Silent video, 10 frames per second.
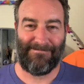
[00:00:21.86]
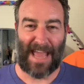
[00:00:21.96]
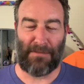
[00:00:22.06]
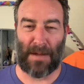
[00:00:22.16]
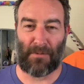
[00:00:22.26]
Hey
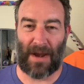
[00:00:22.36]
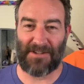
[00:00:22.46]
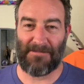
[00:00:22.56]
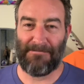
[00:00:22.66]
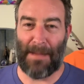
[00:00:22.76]
Rebel
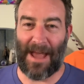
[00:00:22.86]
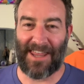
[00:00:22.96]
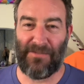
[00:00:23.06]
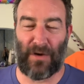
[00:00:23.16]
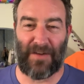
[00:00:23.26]
Riser, I'm
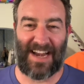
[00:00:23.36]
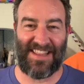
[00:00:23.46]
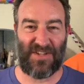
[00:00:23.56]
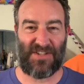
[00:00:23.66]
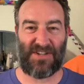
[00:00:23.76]
Alan Voivod and
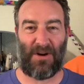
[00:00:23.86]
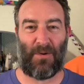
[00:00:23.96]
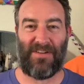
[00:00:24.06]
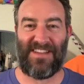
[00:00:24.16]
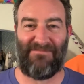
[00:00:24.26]
this is Star
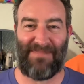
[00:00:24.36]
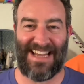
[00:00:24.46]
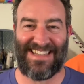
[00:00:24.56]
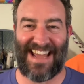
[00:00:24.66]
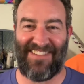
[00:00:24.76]
Wars seven by
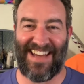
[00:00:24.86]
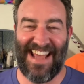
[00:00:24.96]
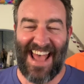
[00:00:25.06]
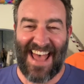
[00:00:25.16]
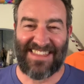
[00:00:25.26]
seven.
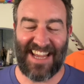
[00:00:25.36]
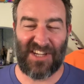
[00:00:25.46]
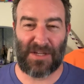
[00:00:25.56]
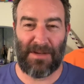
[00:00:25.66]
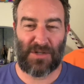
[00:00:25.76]
Thank you
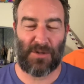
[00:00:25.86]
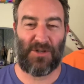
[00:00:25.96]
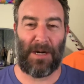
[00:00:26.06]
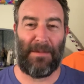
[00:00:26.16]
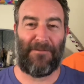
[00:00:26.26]
so much for
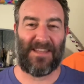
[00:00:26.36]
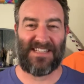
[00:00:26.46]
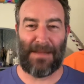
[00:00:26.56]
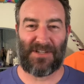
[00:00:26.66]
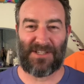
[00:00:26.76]
joining me for this
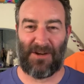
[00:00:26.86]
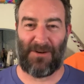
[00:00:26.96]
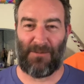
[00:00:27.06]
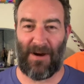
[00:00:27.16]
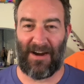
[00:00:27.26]
episode
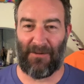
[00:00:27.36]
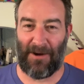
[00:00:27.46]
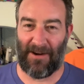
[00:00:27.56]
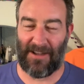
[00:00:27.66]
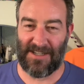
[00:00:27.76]
where we
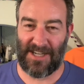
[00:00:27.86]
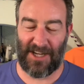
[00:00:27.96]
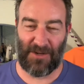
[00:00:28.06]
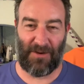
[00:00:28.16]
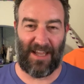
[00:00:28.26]
are
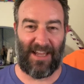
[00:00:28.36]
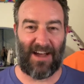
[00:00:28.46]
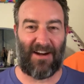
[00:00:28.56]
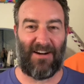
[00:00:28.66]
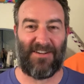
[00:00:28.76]
continuing
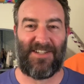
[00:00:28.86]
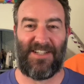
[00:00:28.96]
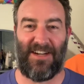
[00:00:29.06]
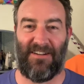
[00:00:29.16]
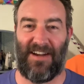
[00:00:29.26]
our
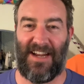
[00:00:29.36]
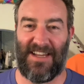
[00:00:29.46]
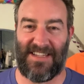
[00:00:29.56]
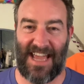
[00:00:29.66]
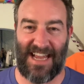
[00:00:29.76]

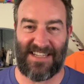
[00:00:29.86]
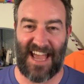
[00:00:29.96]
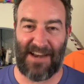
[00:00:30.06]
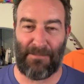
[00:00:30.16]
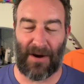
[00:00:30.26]
series, a
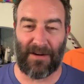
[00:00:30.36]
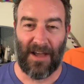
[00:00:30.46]
ten part